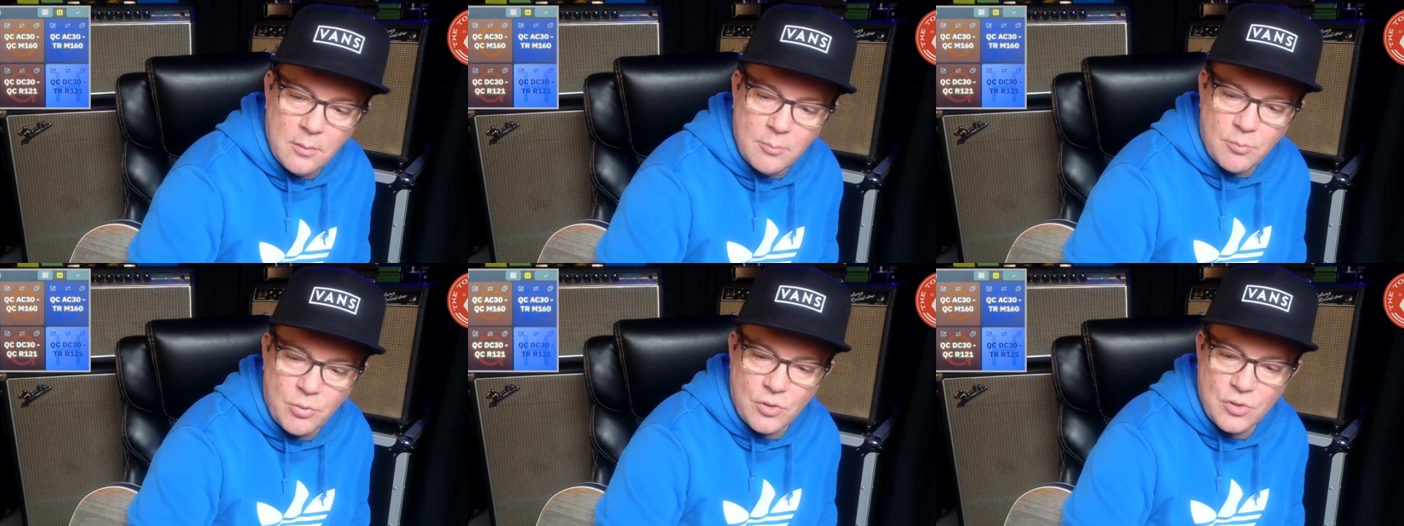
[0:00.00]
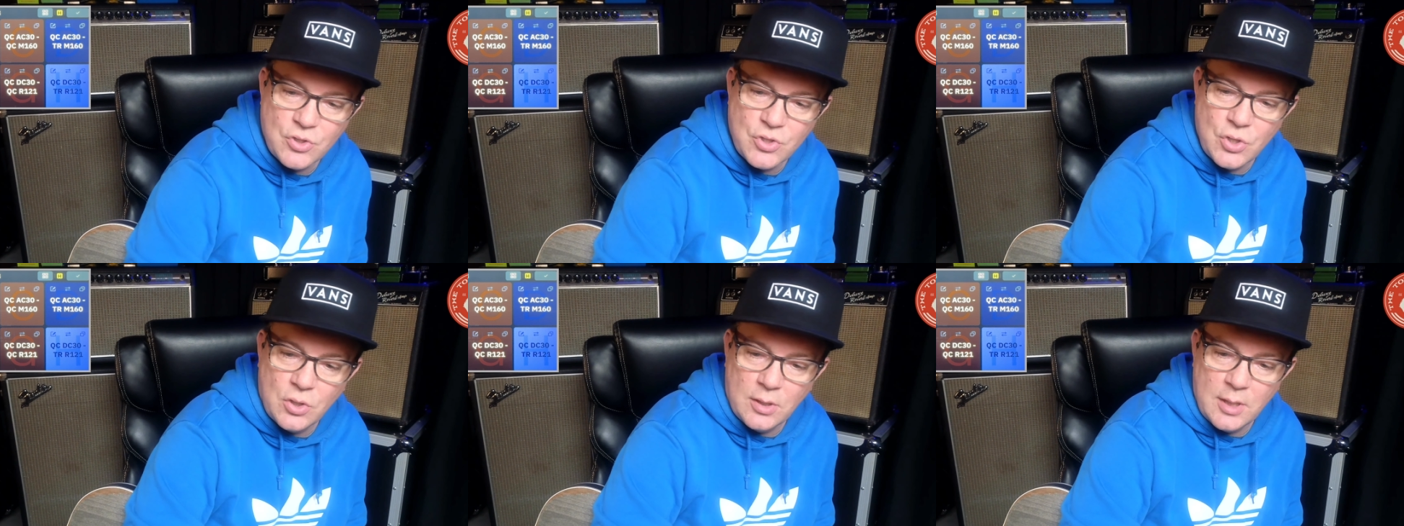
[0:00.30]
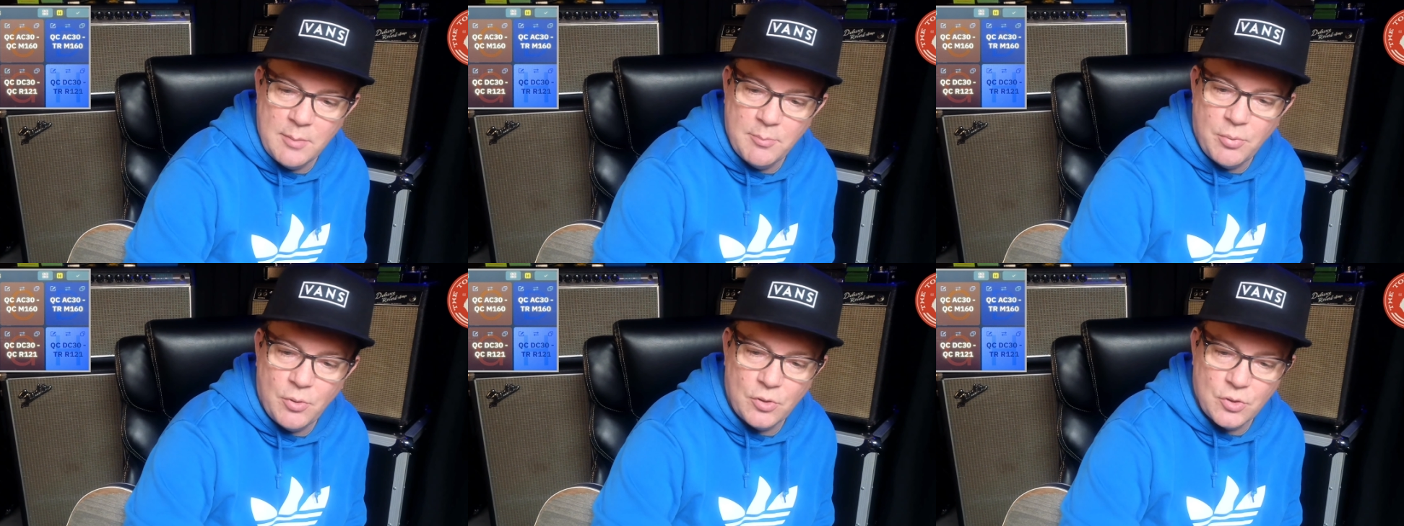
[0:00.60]
personal
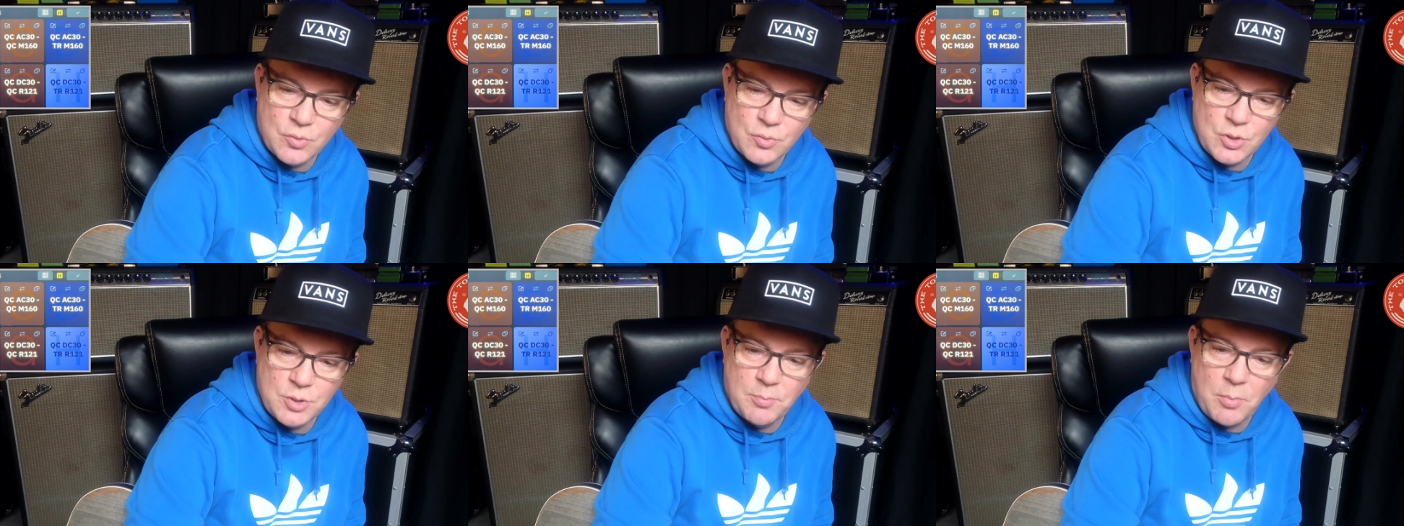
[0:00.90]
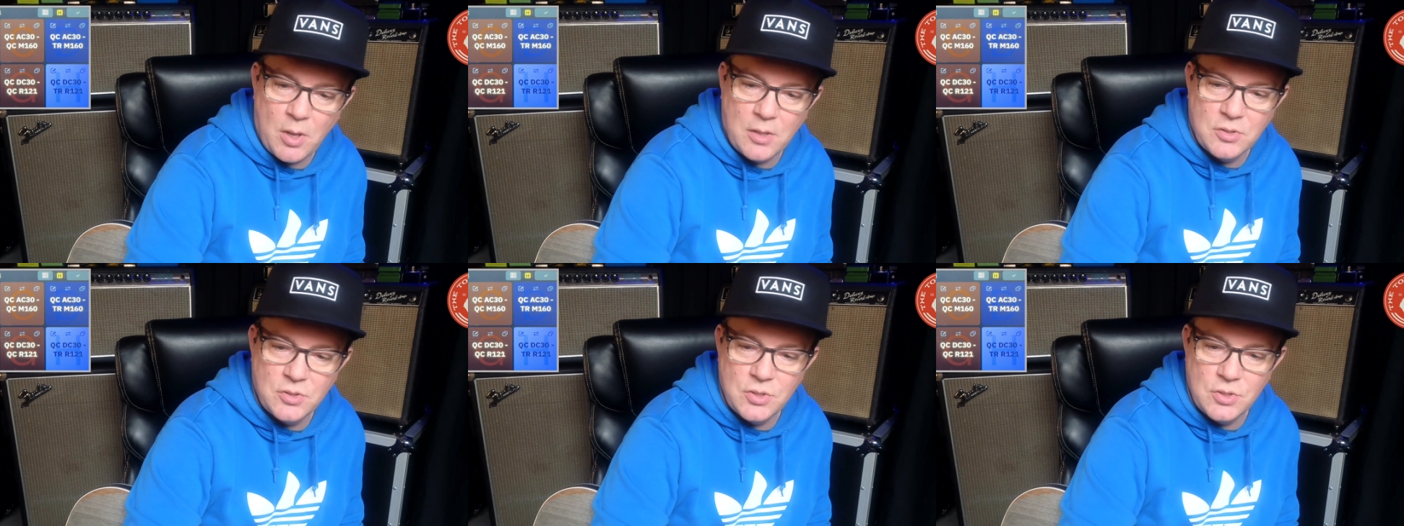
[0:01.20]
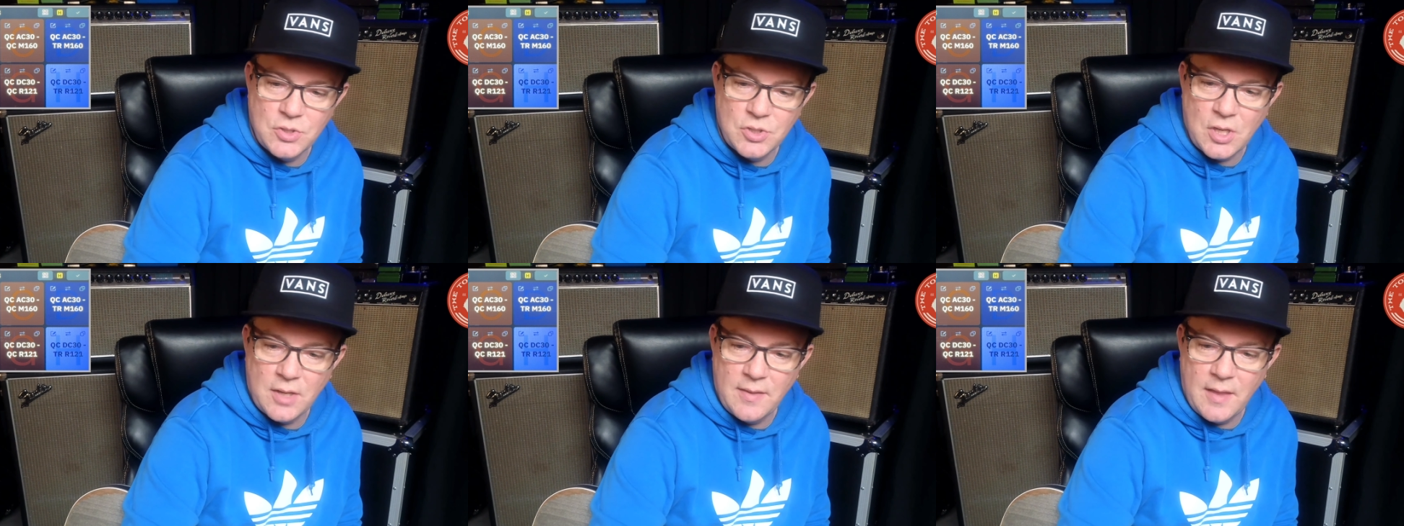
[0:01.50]
impulse
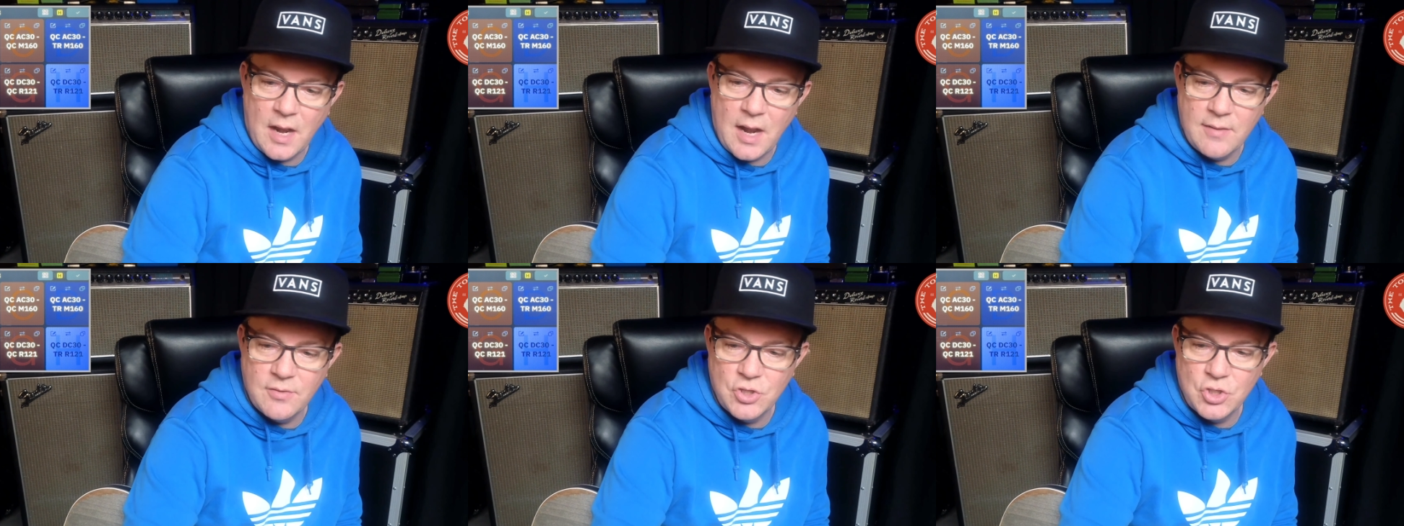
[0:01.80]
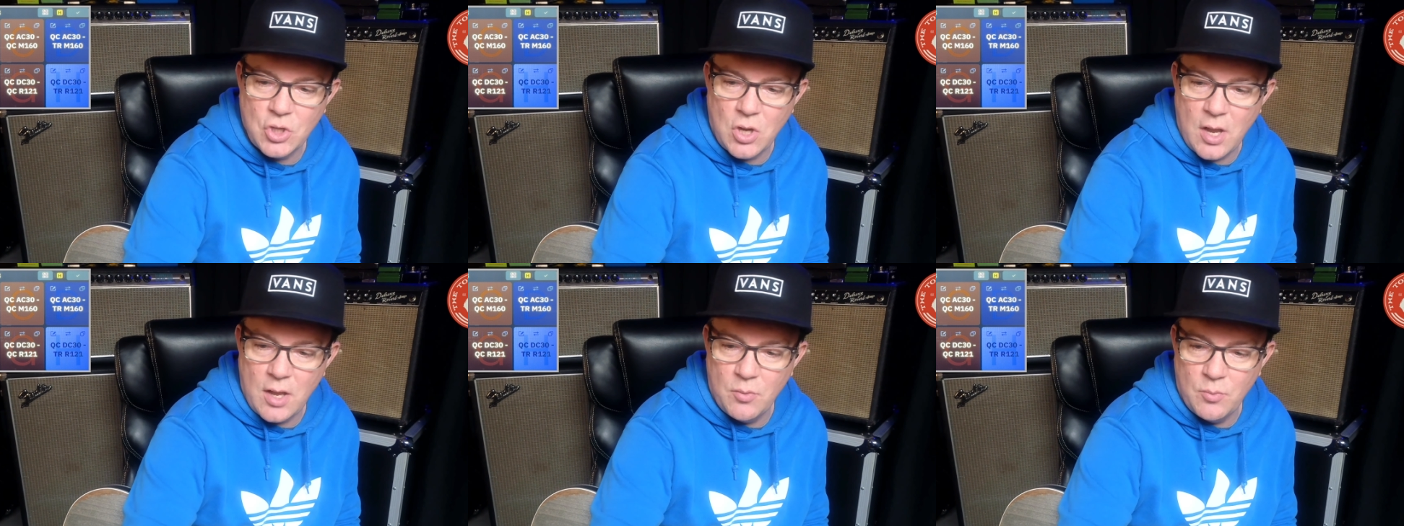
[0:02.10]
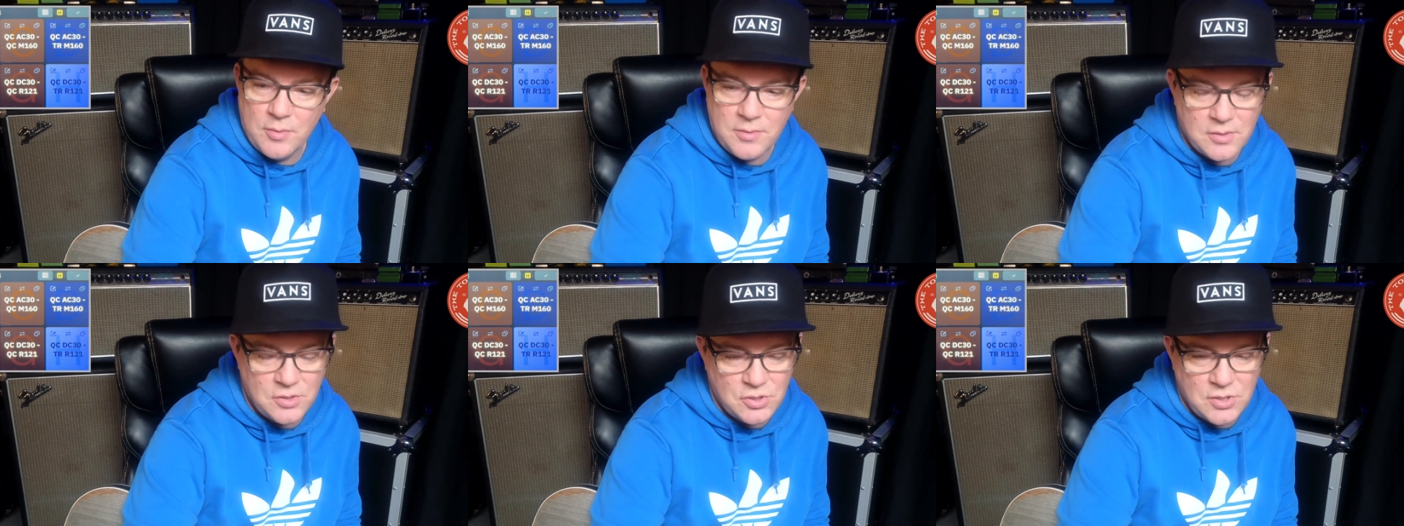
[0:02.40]
responses that I've shot
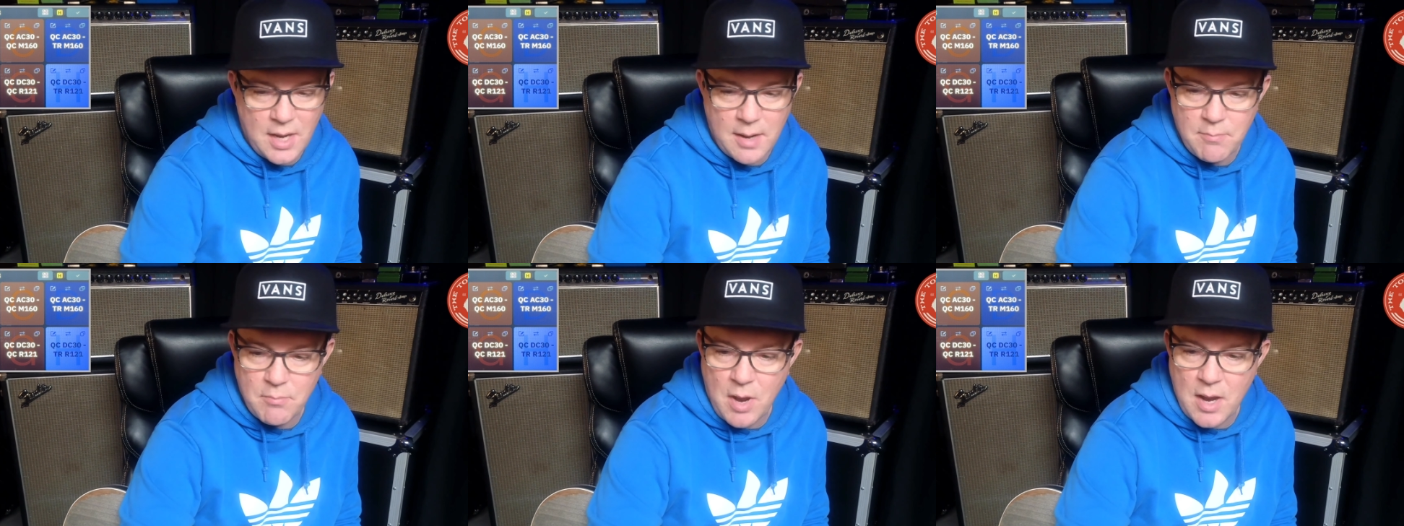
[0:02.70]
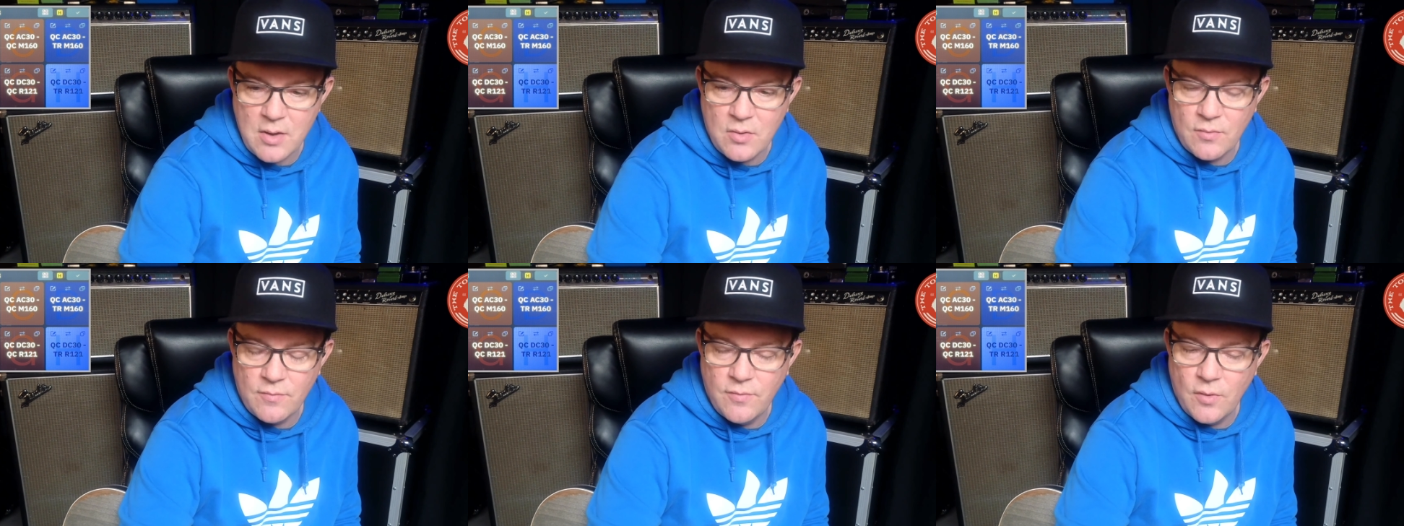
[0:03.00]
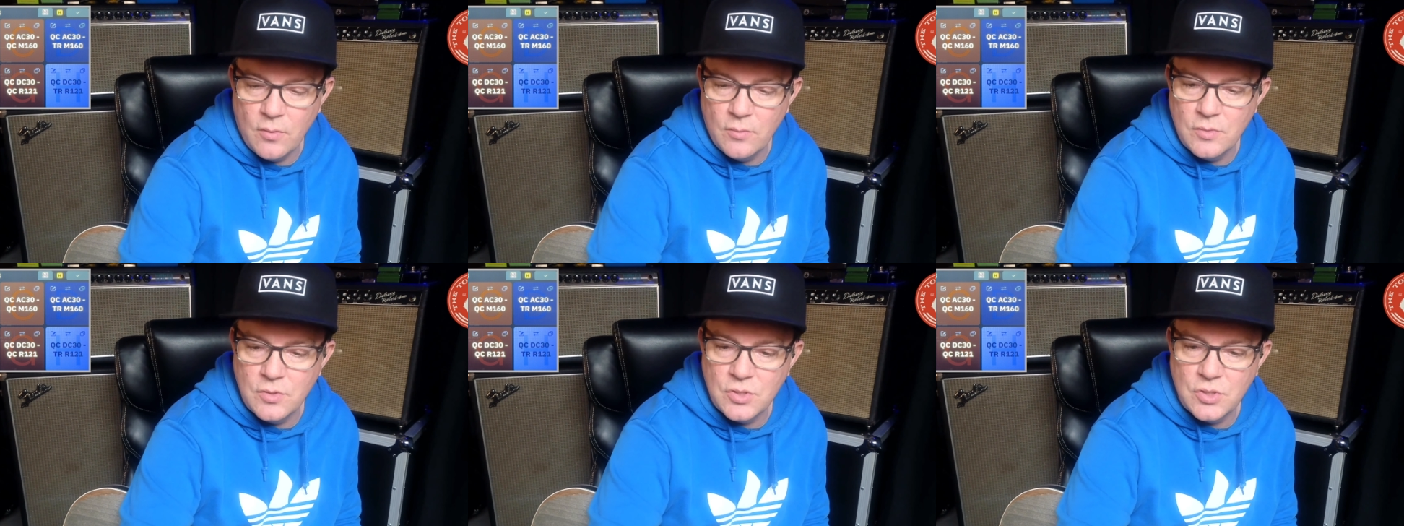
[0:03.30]
with the same
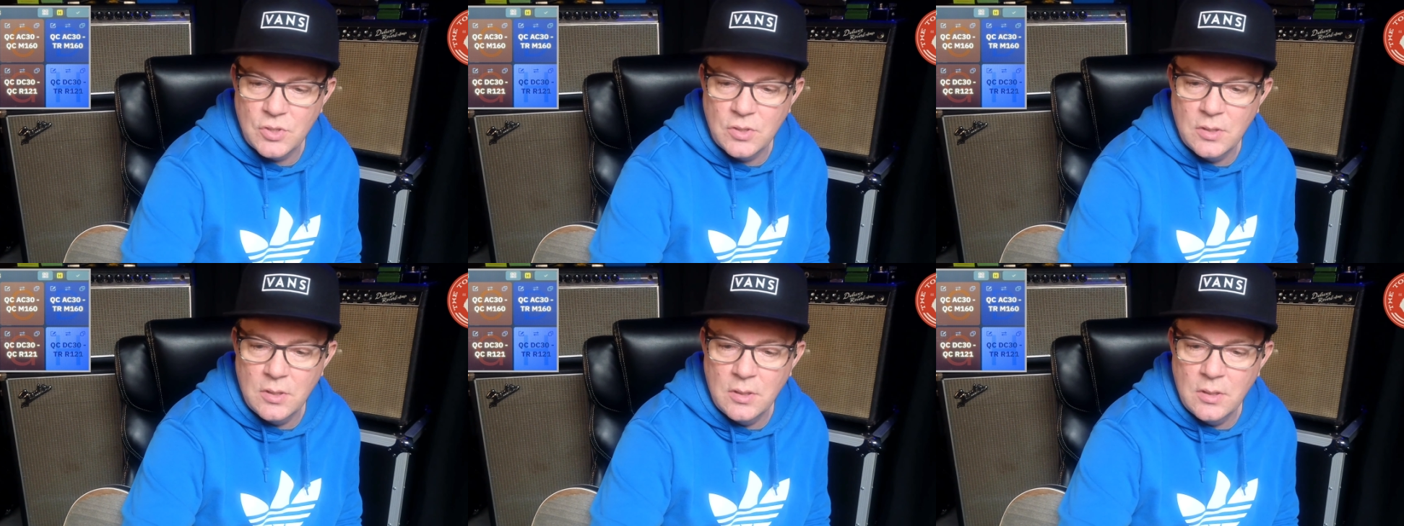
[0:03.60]
microphones